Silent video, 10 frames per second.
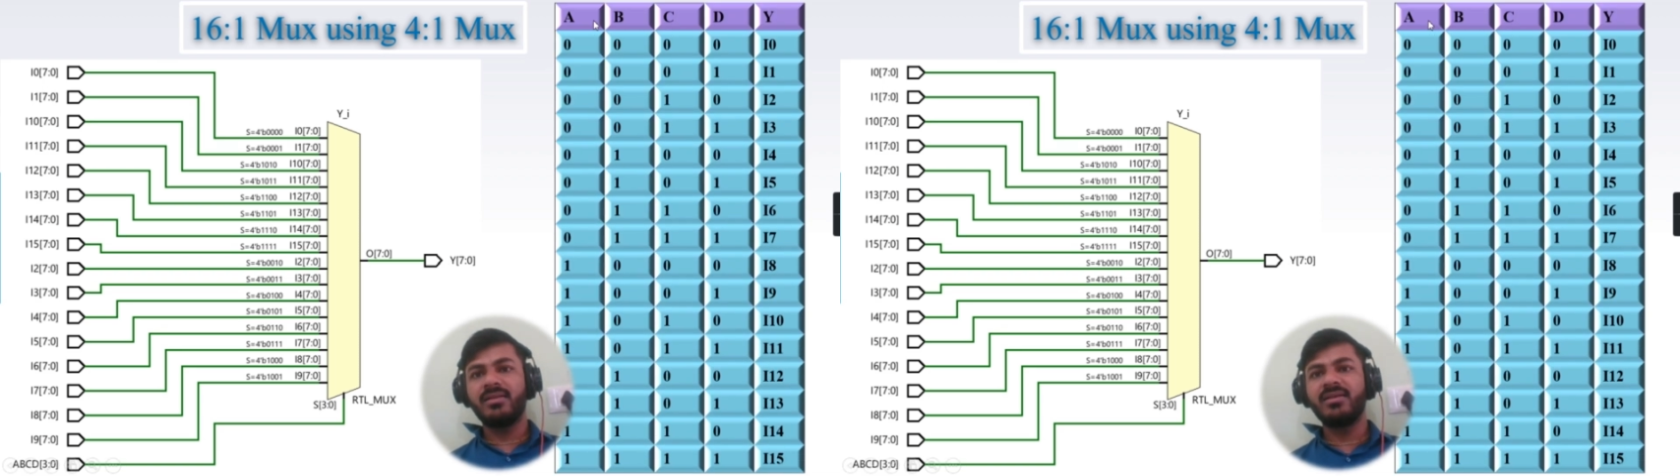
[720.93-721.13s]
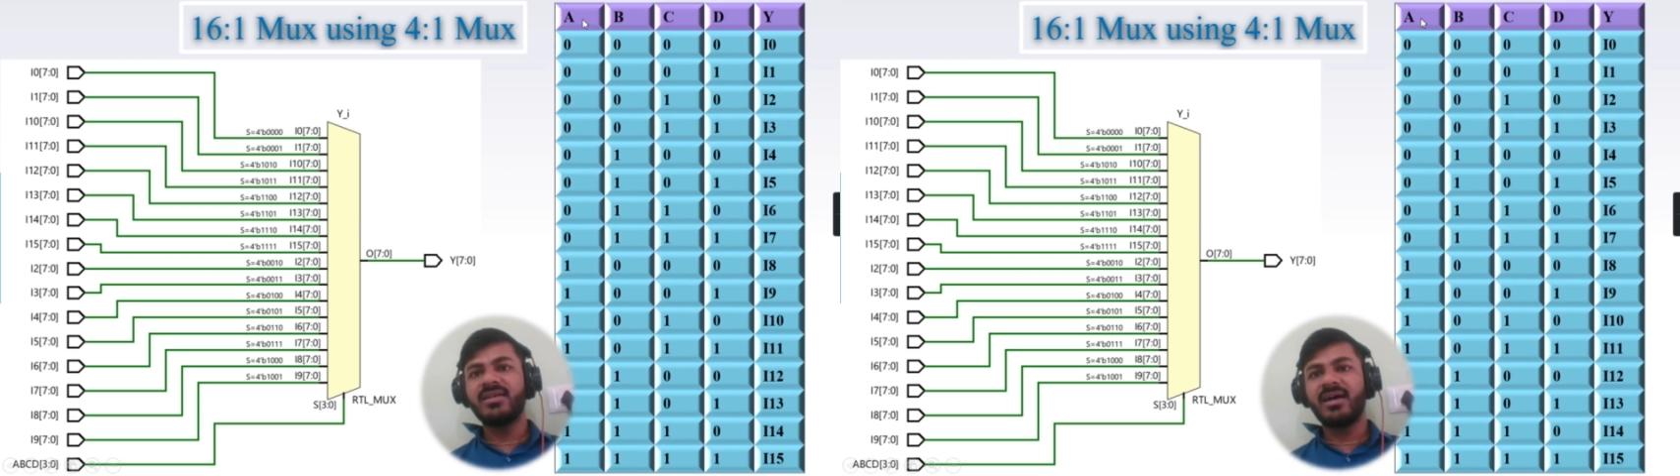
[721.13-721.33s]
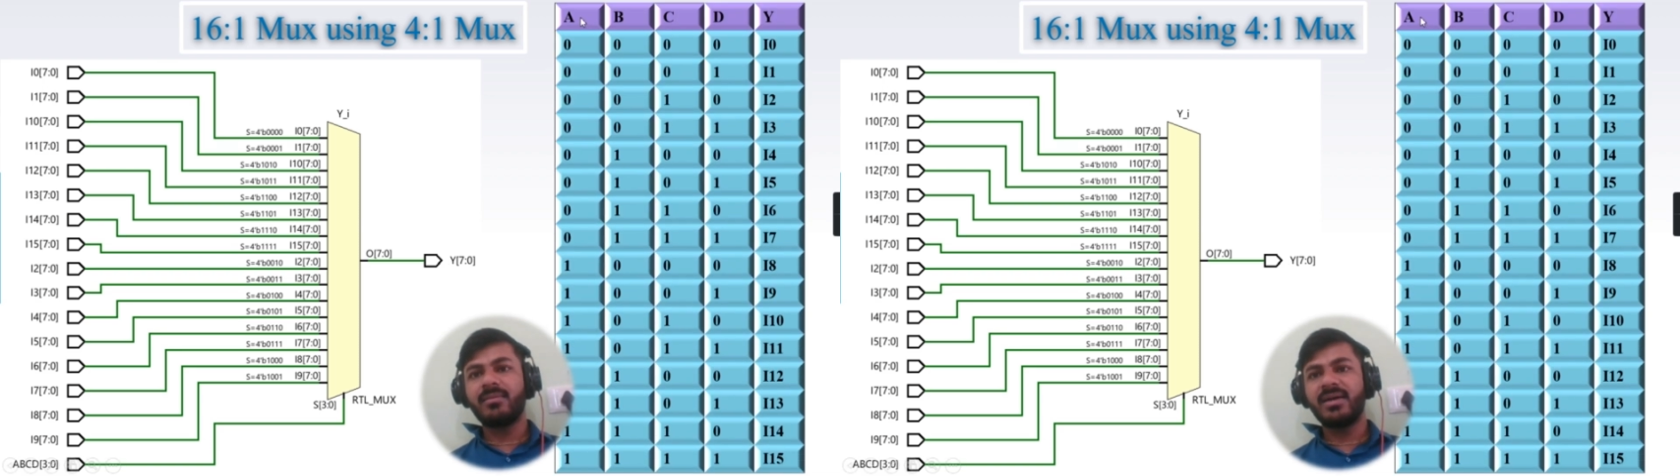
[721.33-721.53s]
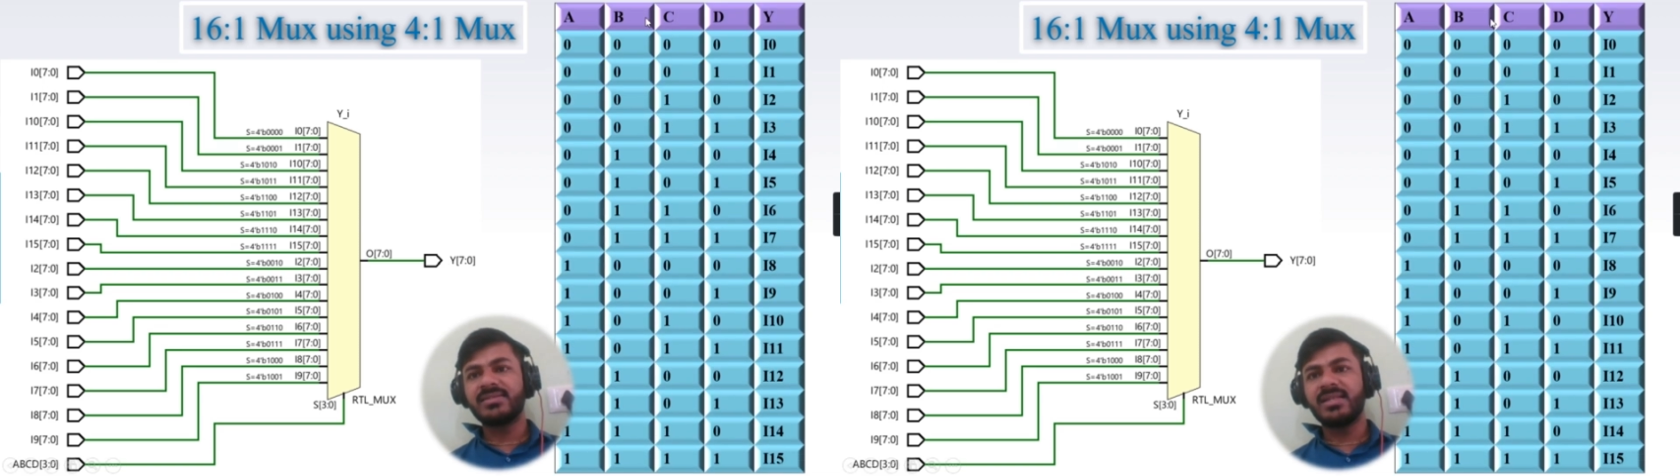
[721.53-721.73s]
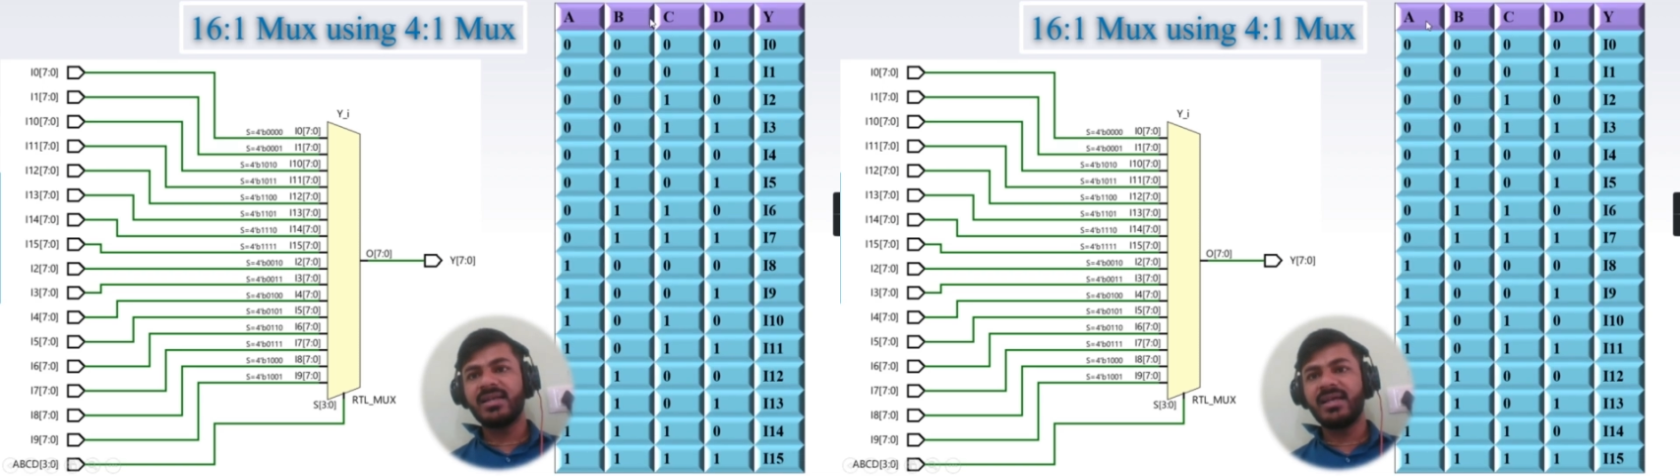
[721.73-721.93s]
These are my
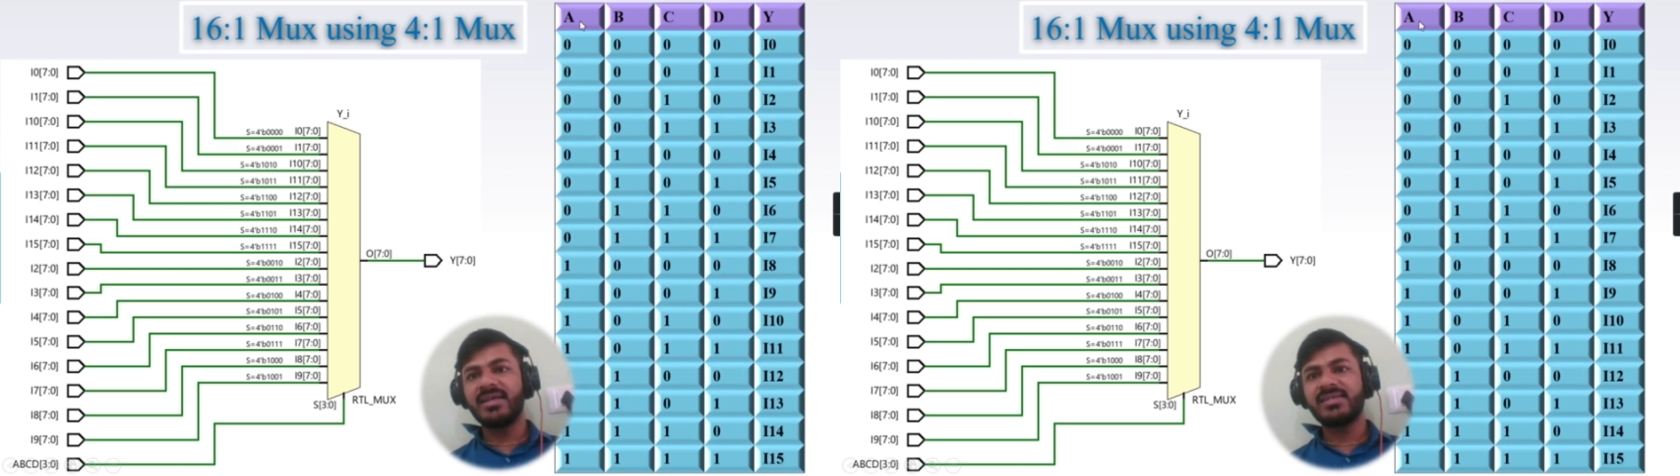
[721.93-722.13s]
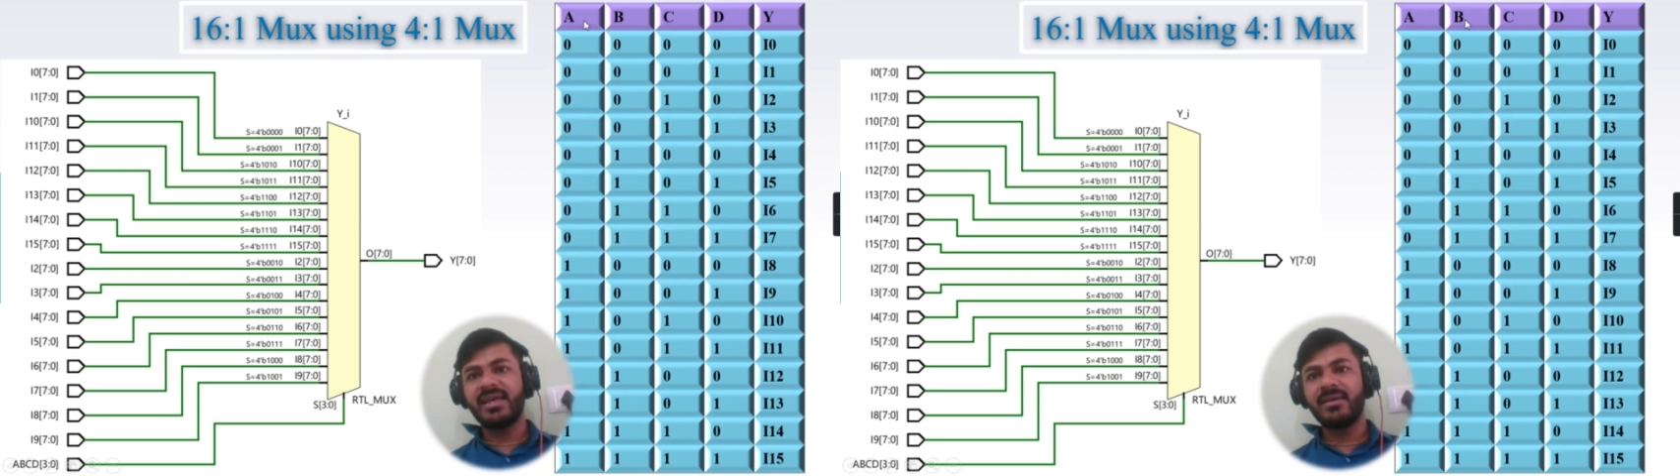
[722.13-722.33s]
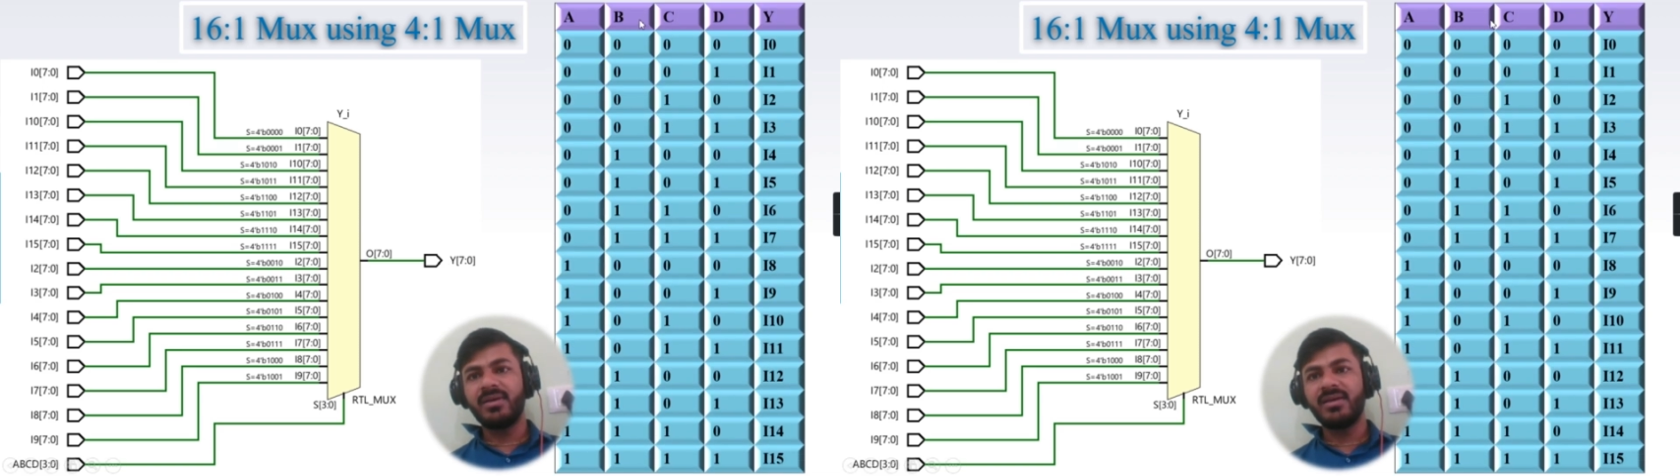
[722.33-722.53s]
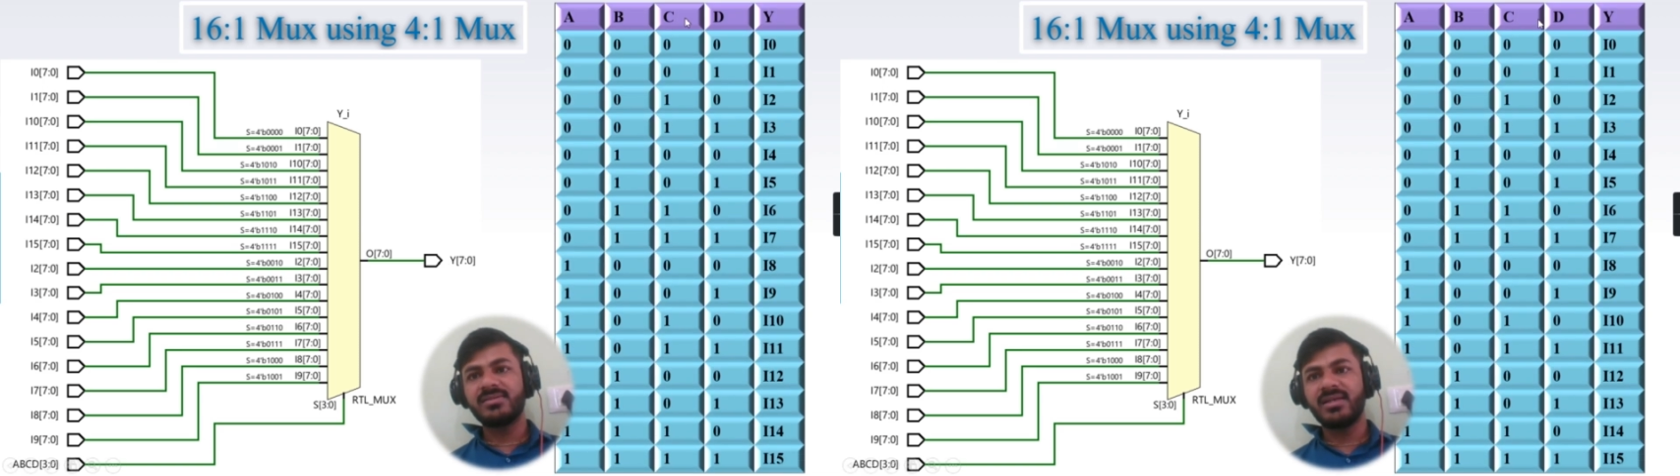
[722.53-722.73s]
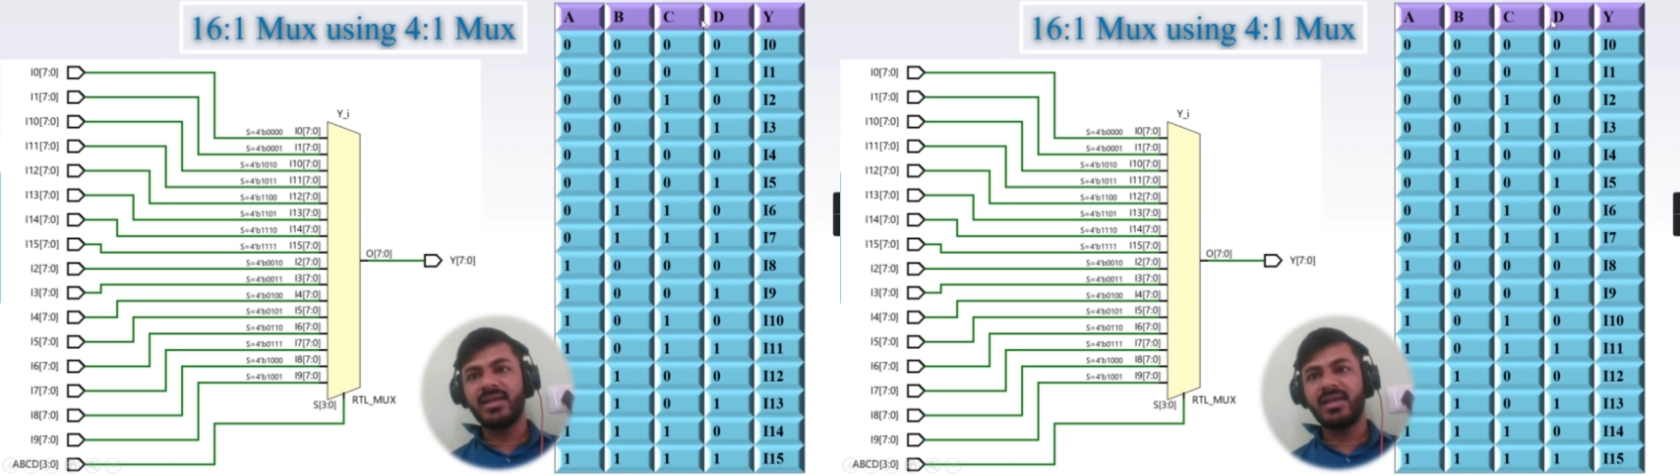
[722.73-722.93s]
select lines A, B,
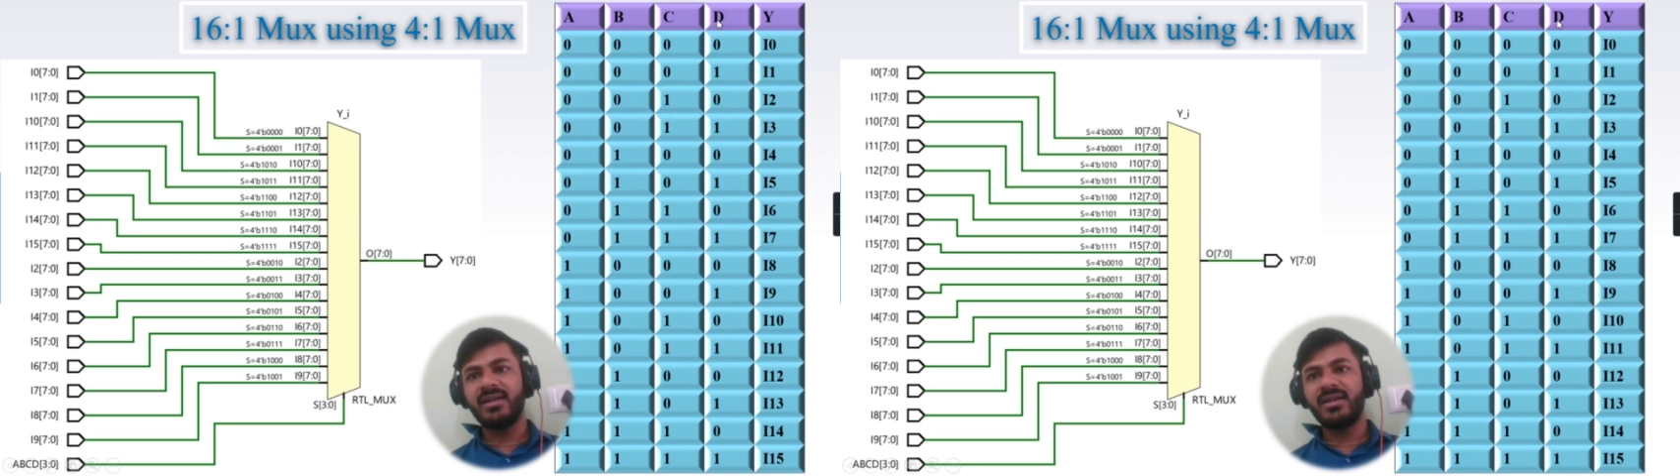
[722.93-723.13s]
C,